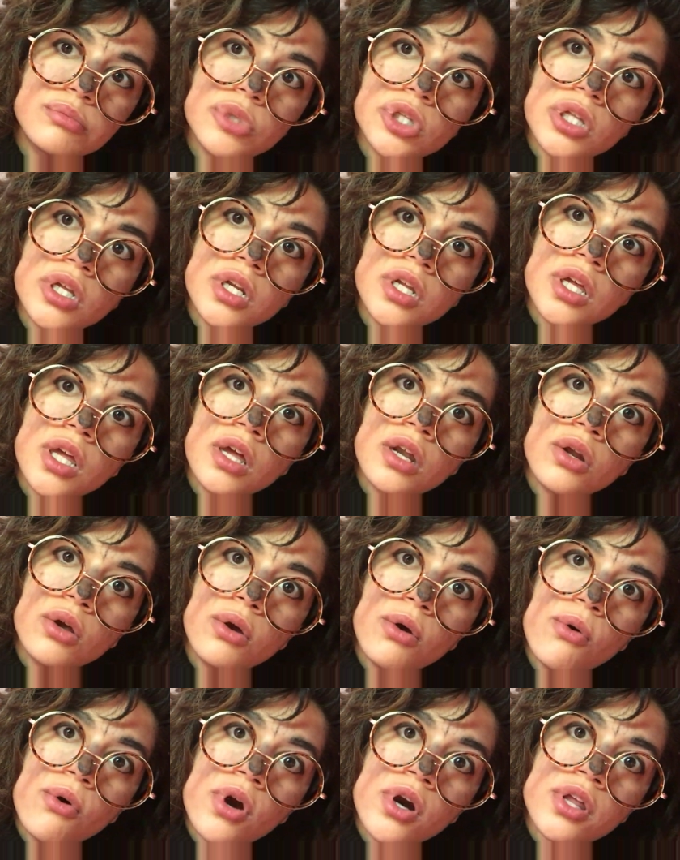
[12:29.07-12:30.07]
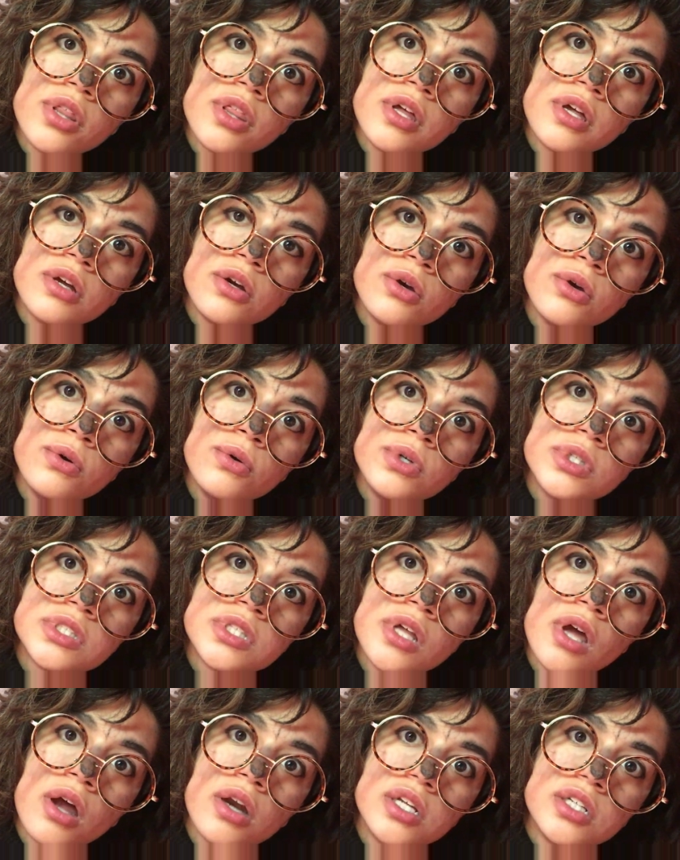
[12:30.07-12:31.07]
But then again, who are they? Who is
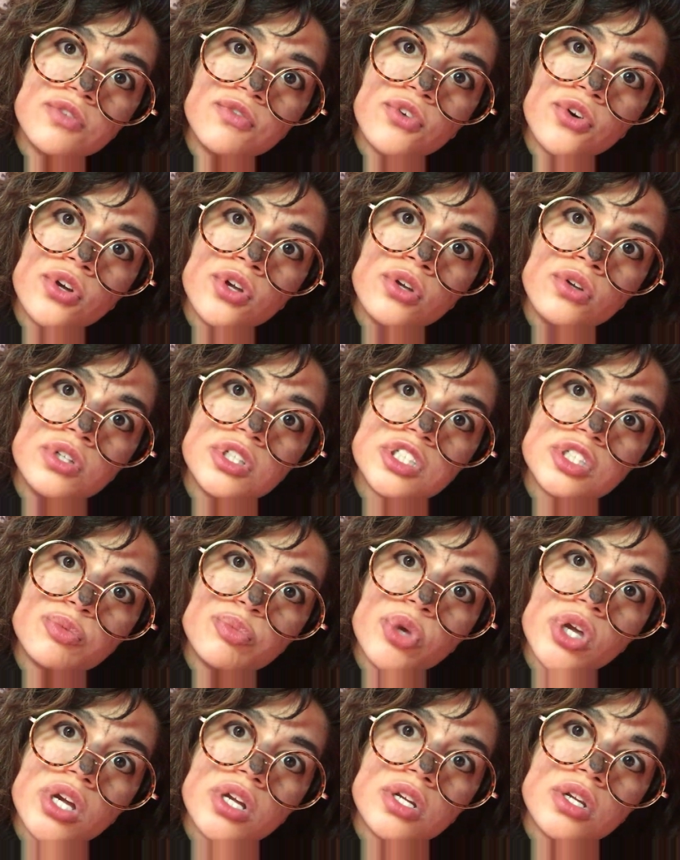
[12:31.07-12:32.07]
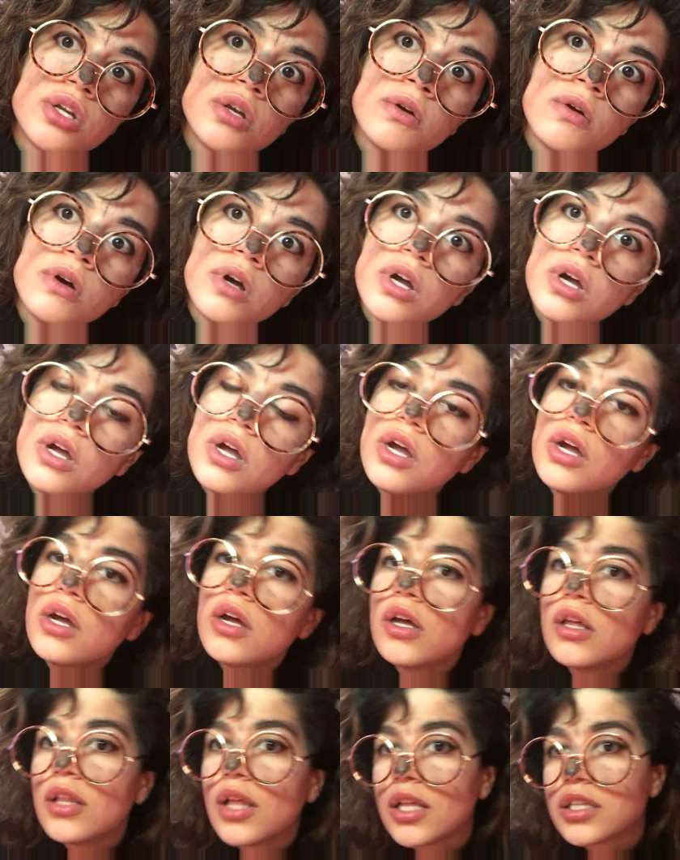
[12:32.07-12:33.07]
there for you to speak to?
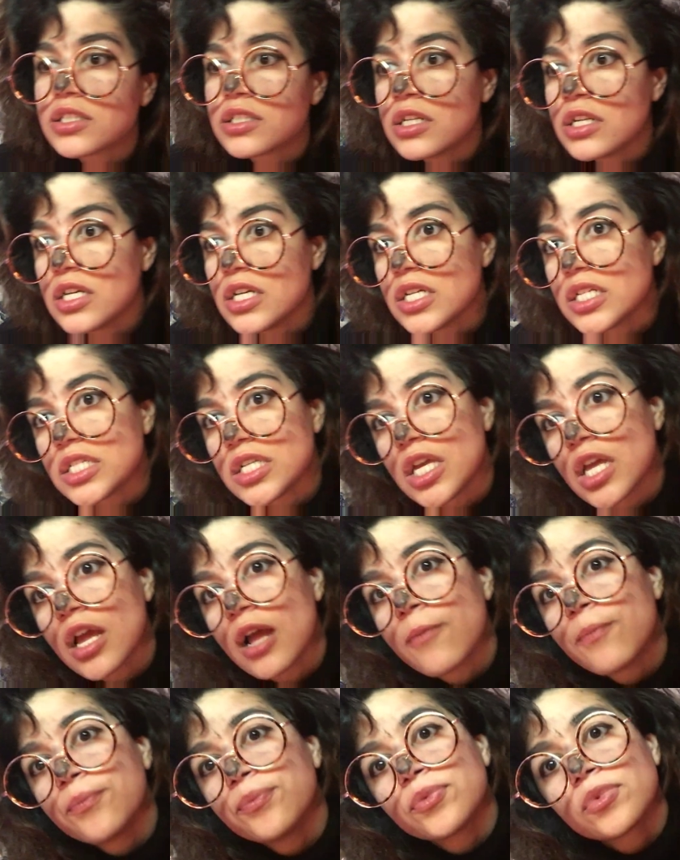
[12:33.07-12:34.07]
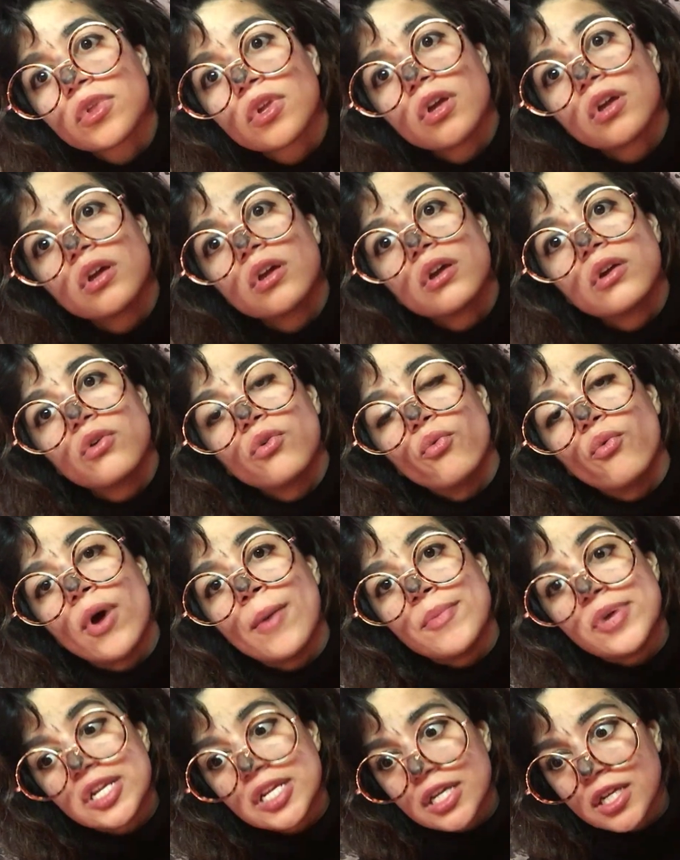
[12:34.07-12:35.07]
That's an easy
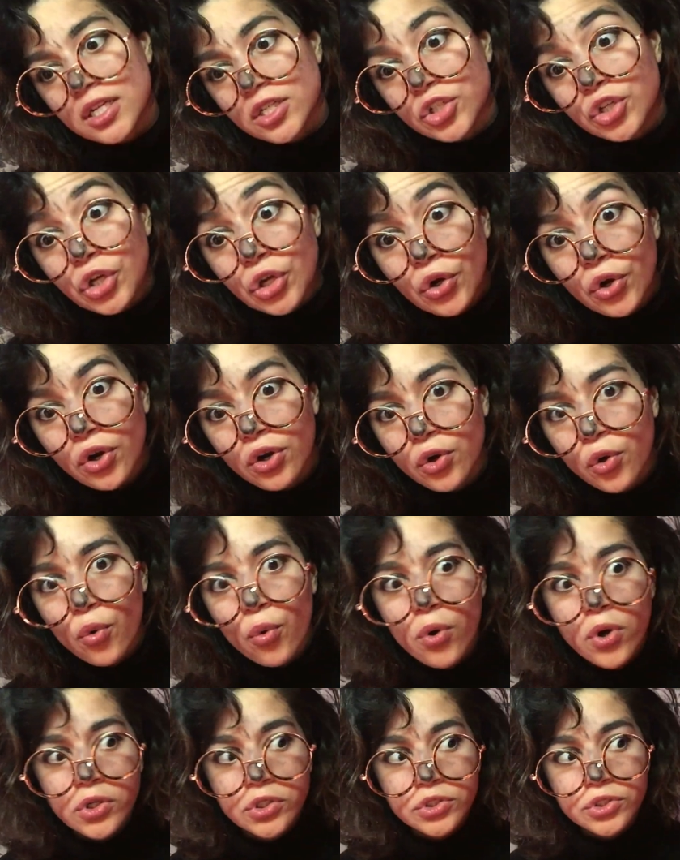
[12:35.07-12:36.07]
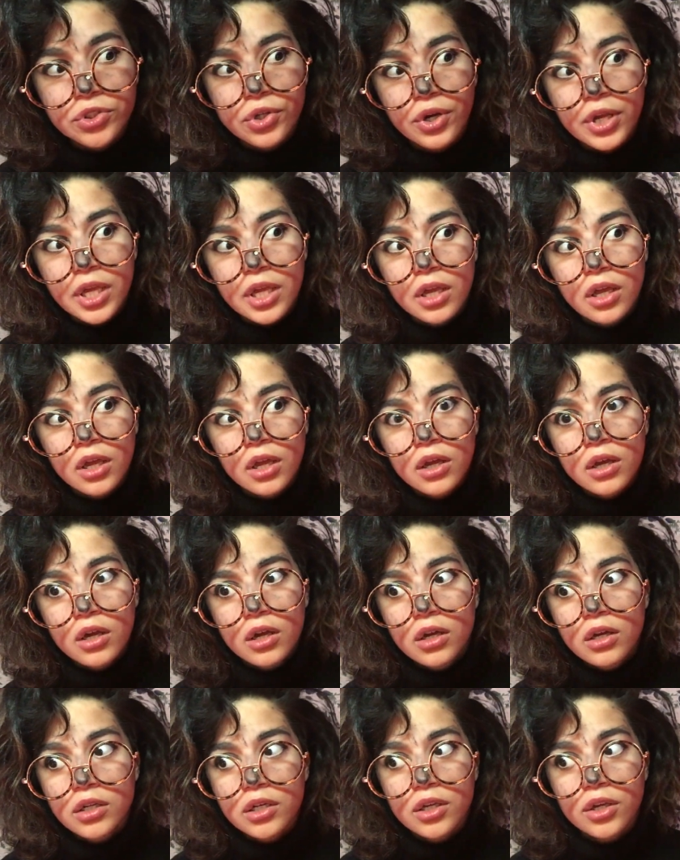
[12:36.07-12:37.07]
remedy to your quandary,
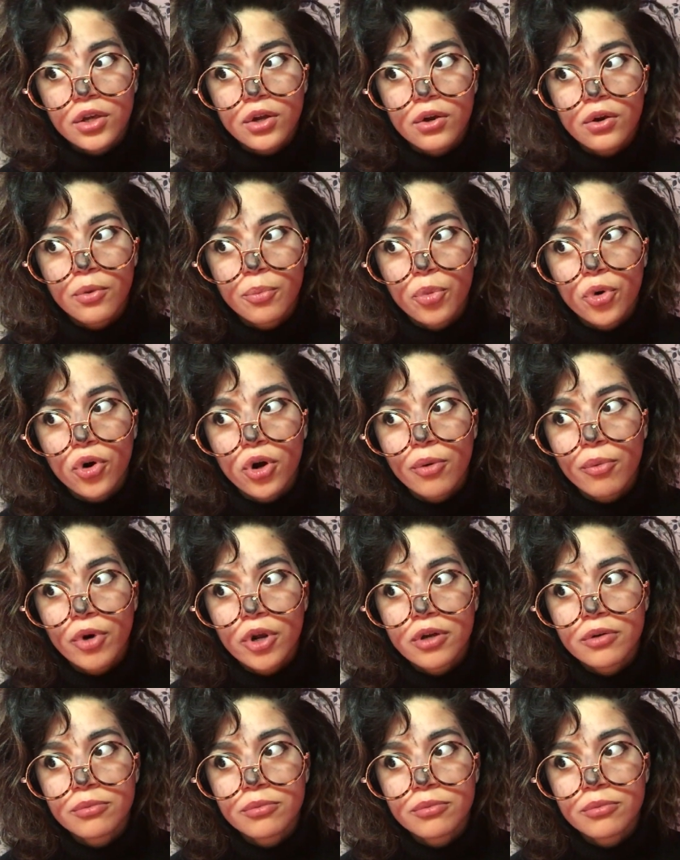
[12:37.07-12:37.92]
to your problem.